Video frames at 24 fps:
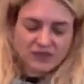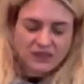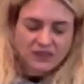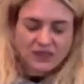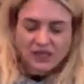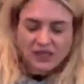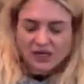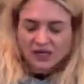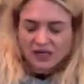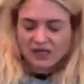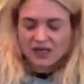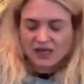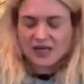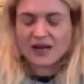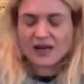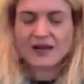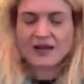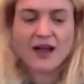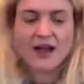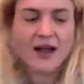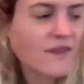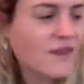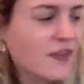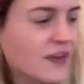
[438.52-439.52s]
yeah,
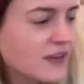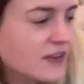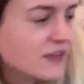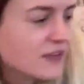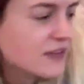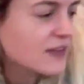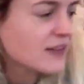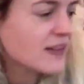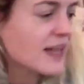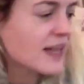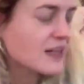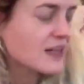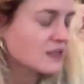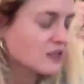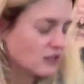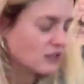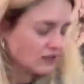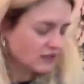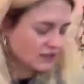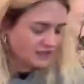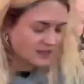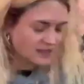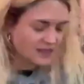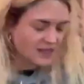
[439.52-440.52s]
I think that
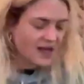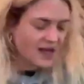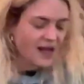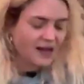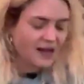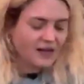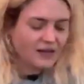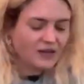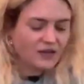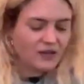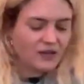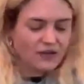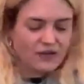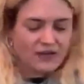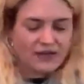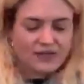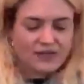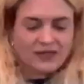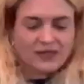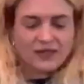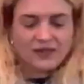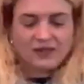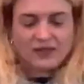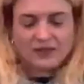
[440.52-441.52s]
song is that. That
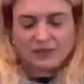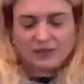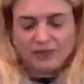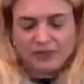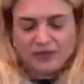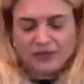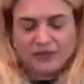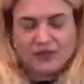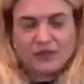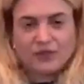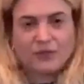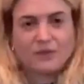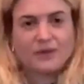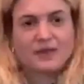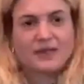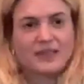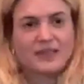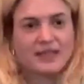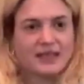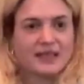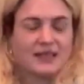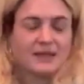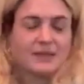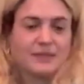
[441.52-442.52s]
song can be
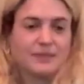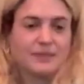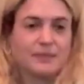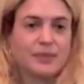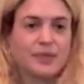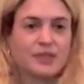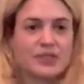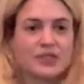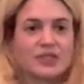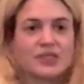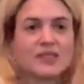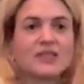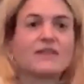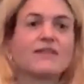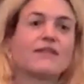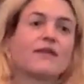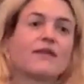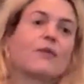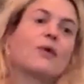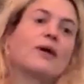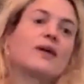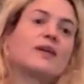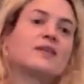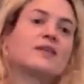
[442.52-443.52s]
interpreted in a bunch of
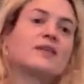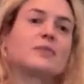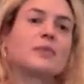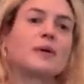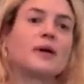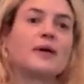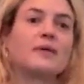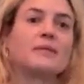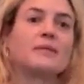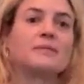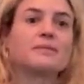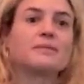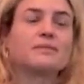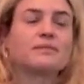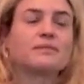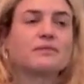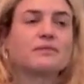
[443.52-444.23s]
different ways, but